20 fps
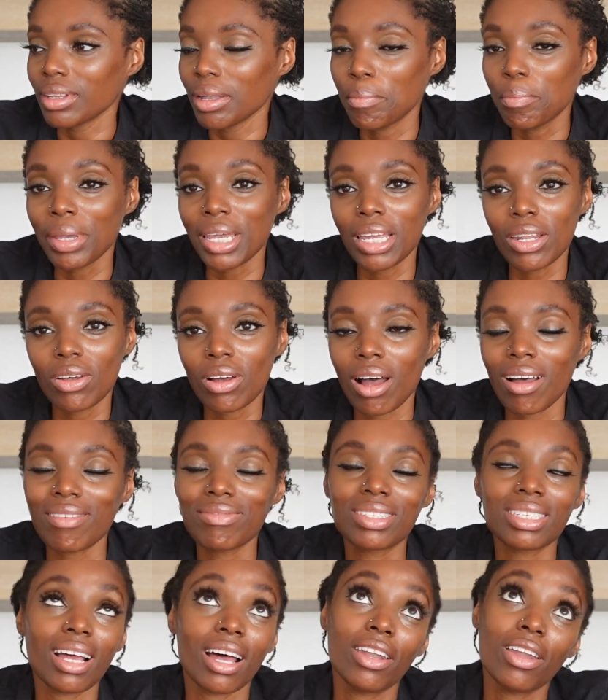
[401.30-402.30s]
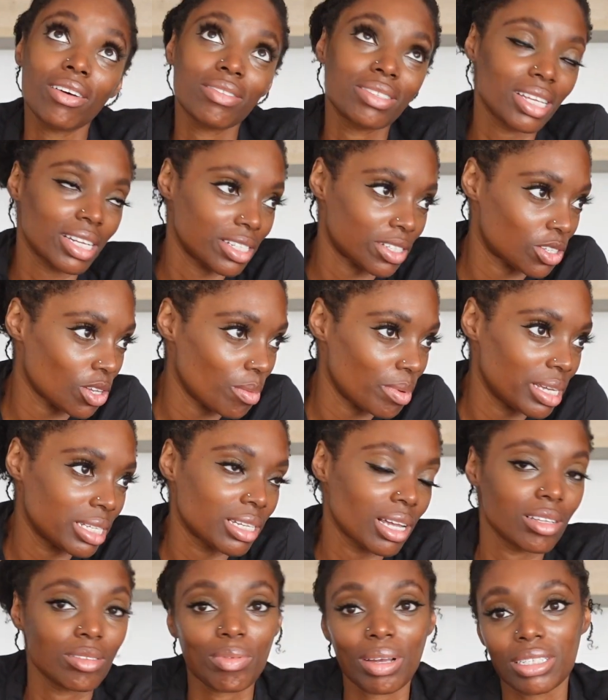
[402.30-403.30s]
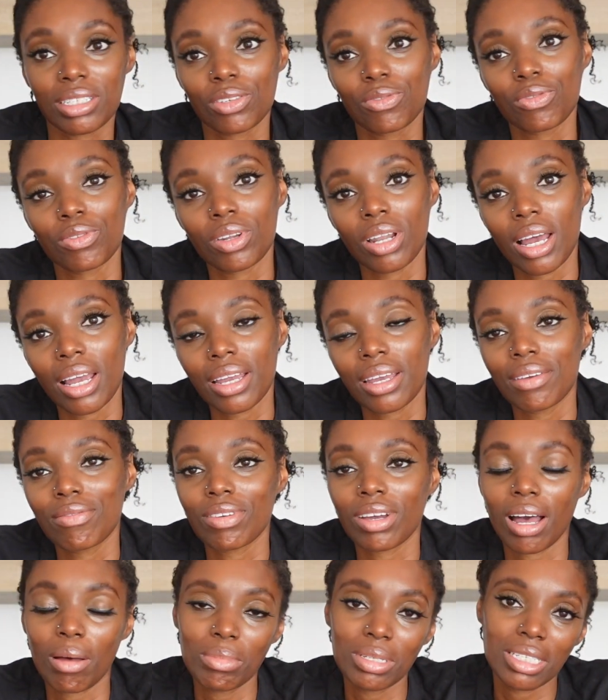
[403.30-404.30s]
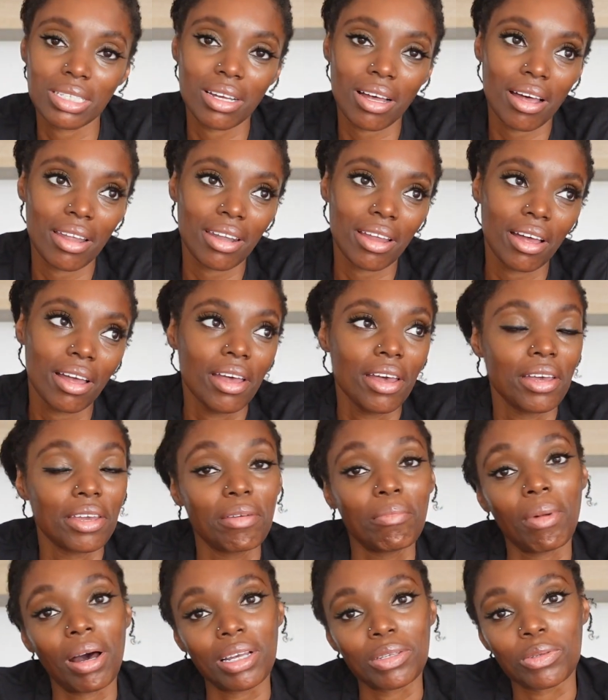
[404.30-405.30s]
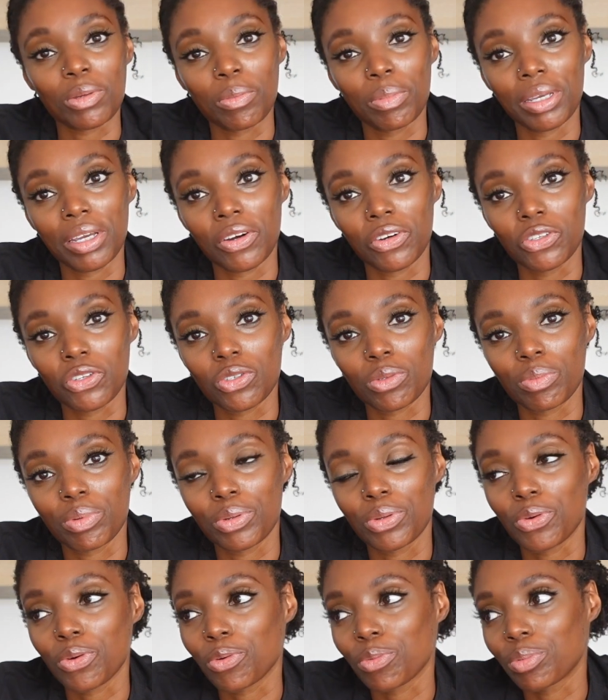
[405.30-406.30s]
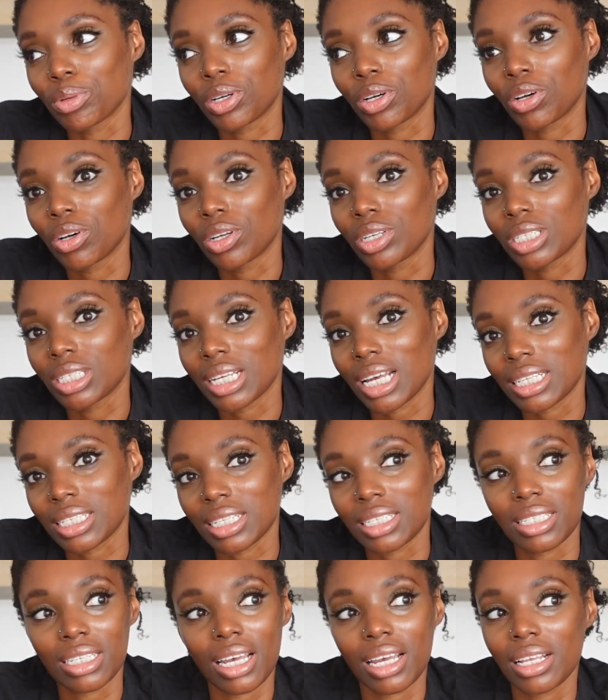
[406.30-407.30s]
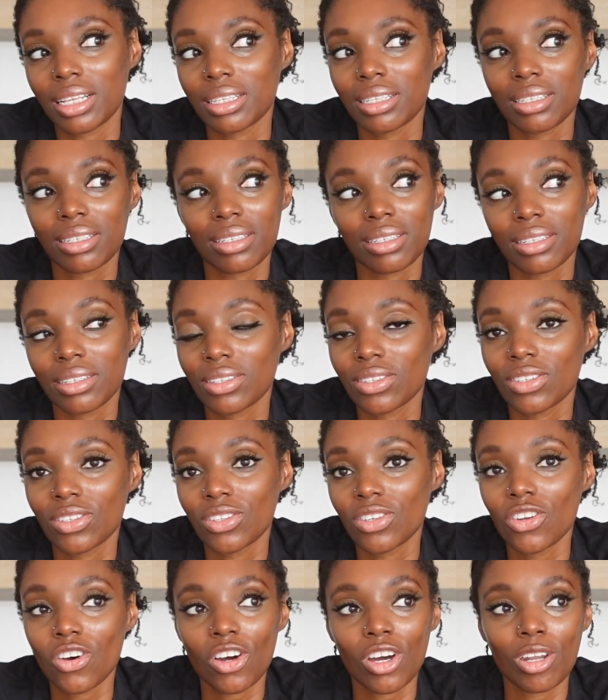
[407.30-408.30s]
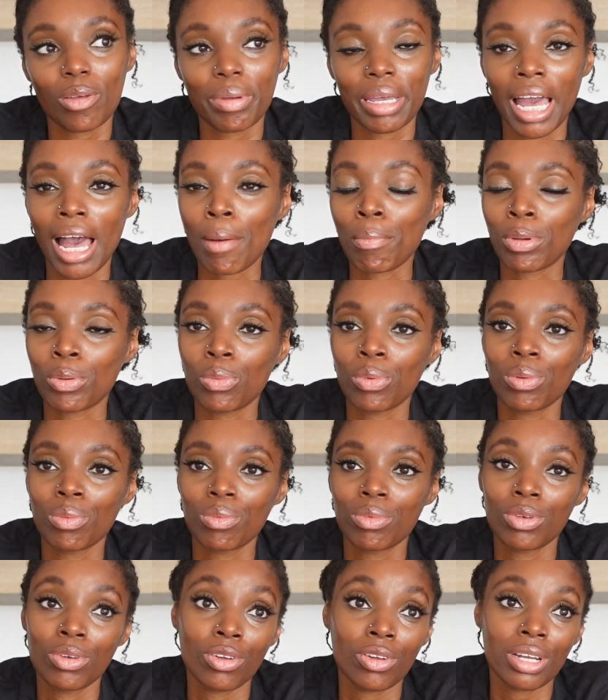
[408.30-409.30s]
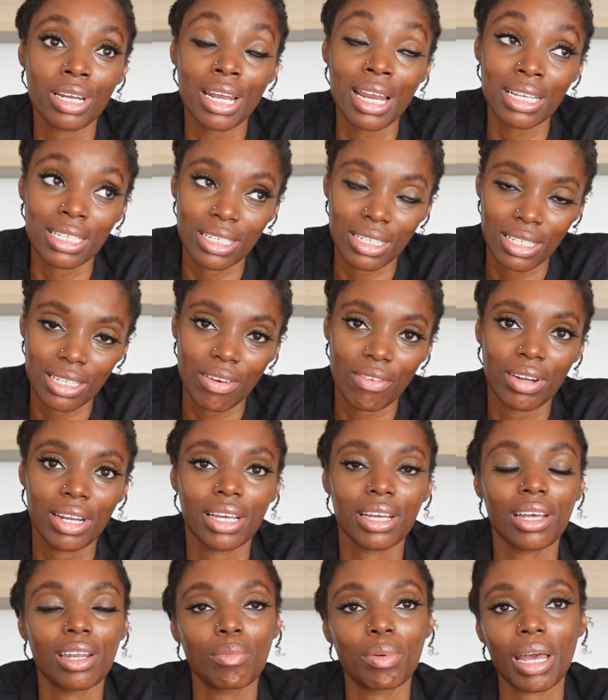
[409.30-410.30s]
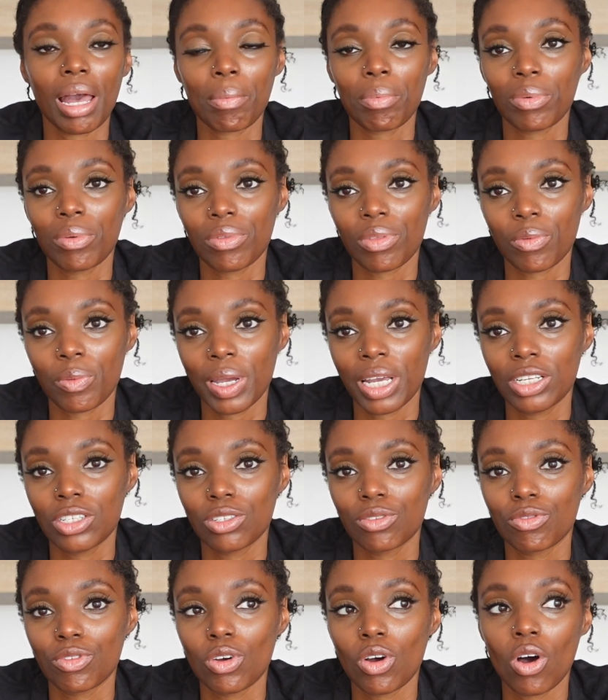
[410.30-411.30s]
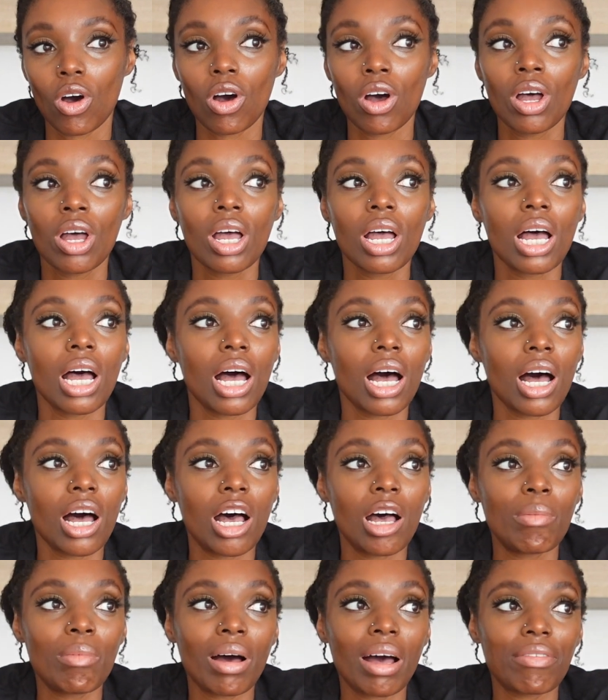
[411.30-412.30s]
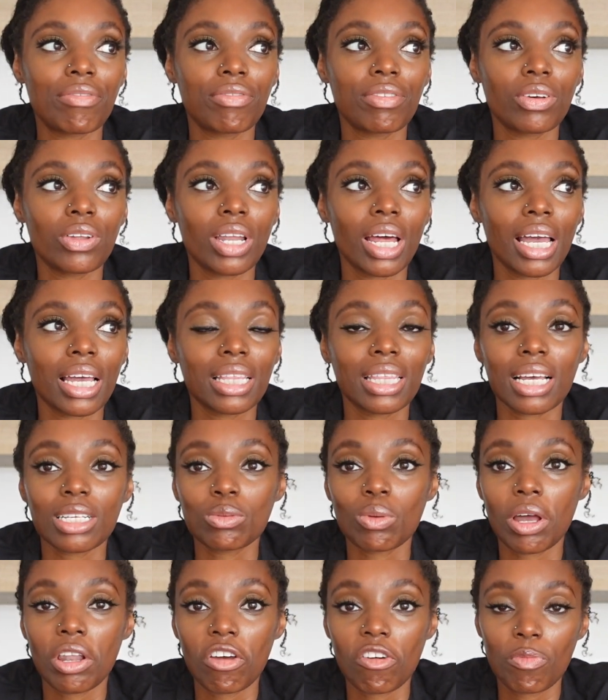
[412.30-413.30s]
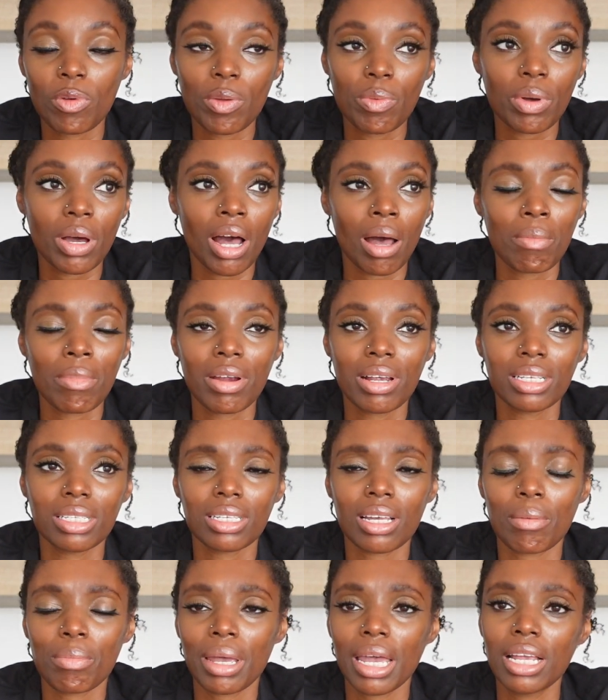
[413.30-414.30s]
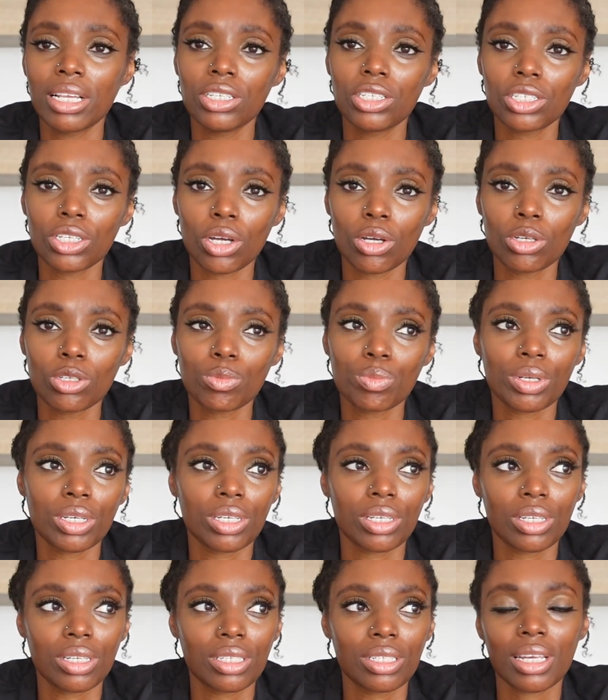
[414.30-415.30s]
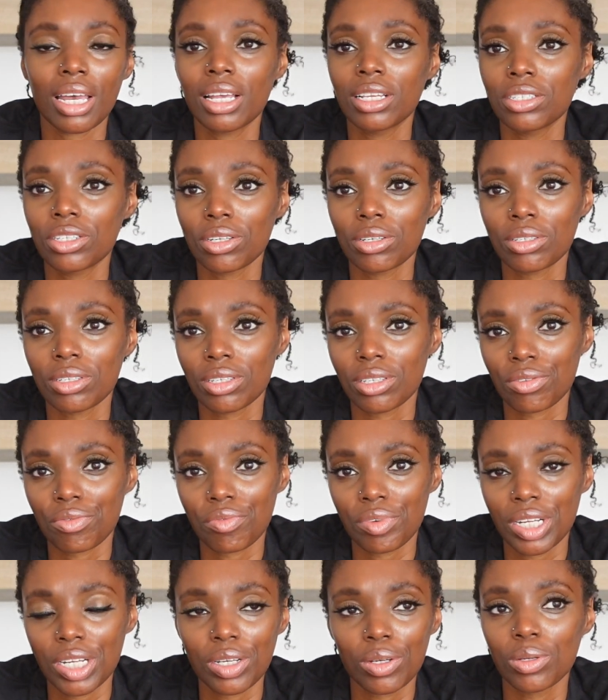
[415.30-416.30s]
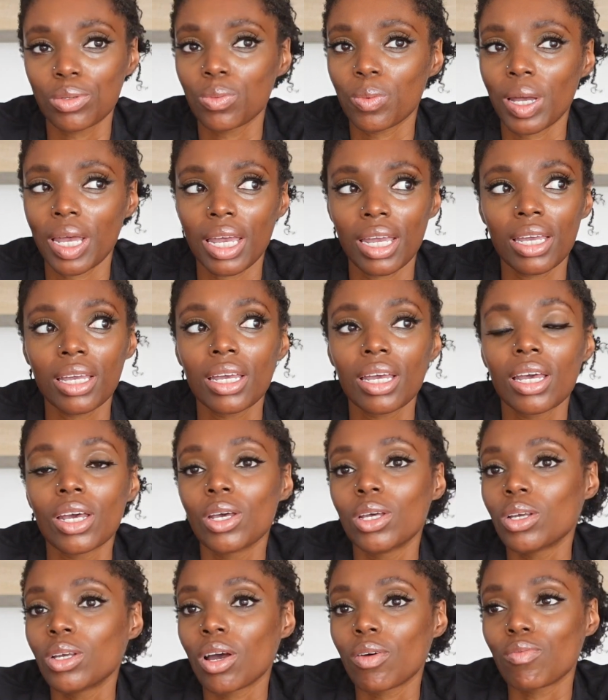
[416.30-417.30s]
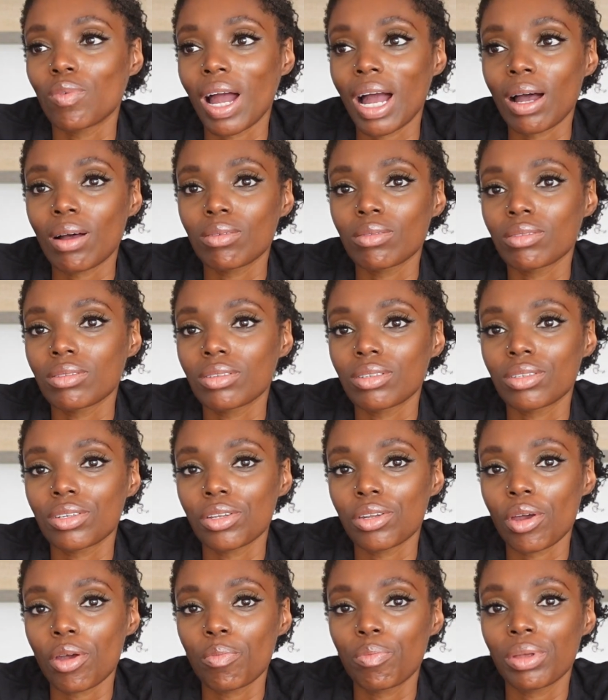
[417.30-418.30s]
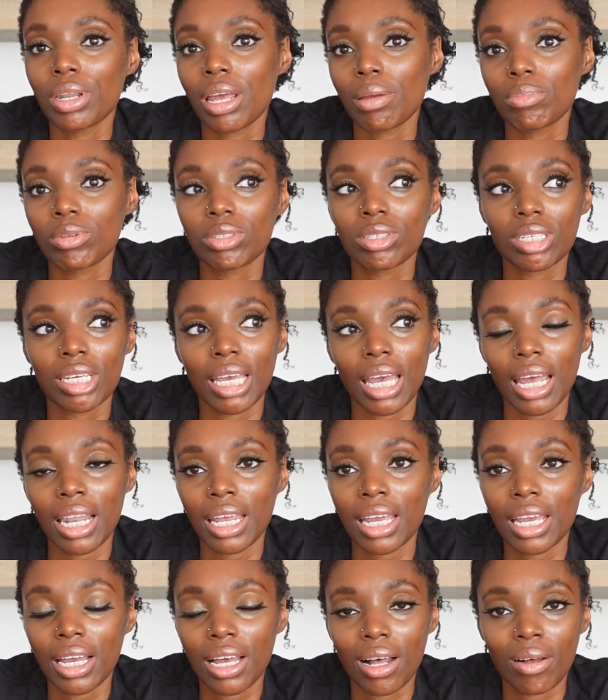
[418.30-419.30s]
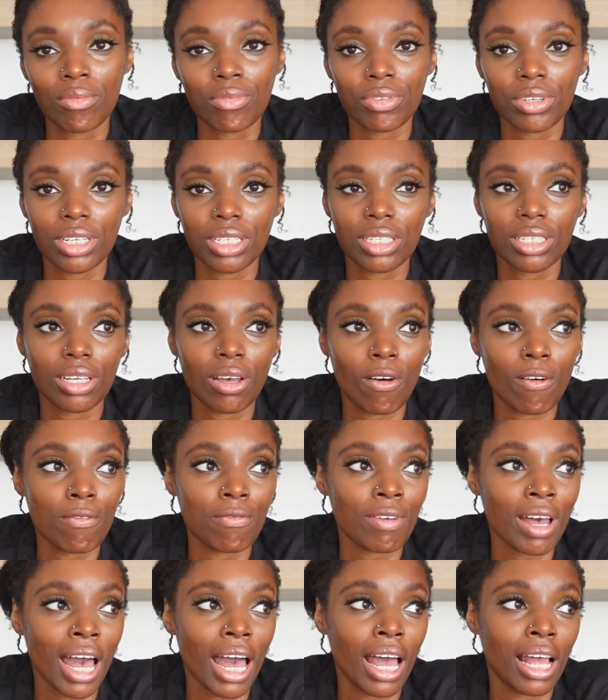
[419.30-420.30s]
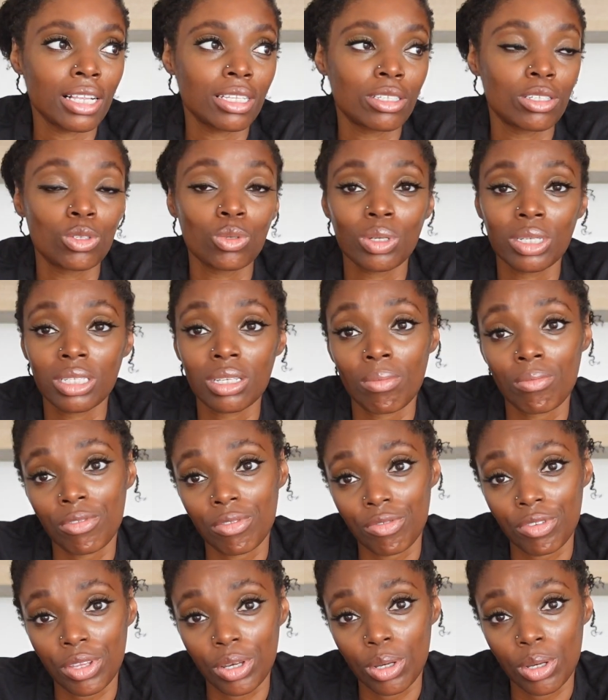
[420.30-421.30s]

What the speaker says: being in I know I've said it so many times, but I just feel like if you're coming to Ghana, you might as well be entrepreneurial, because, as I said, you're not necessarily going to be happy with the wage you've got. I feel like that's why a lot of people come here and set up NGOs, because NGOs is a really good way around, you know, being able to get an income for yourself and doing something for the